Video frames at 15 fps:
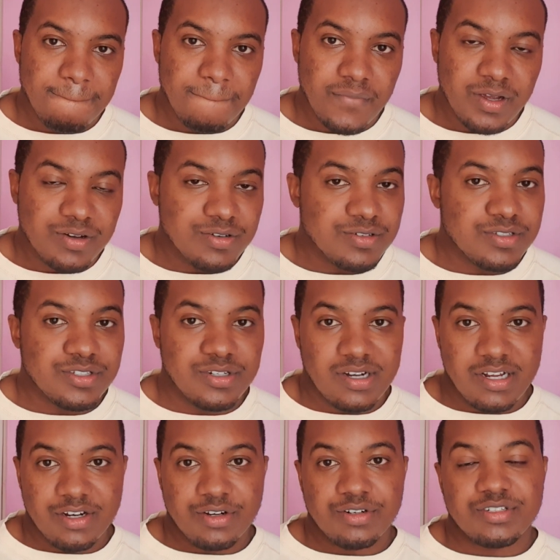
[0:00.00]
because you
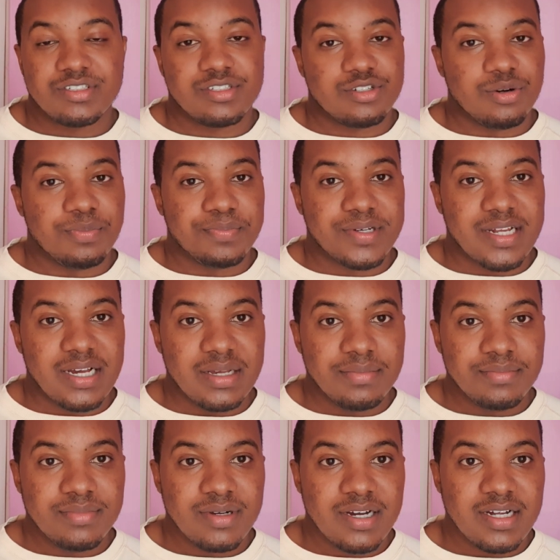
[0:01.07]
cannot stop
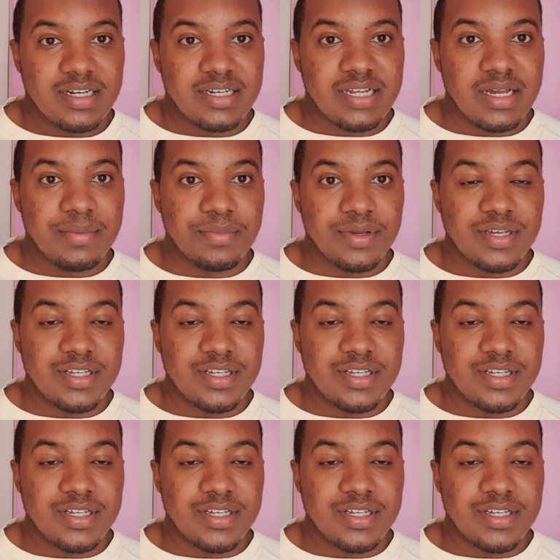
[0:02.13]
time, and time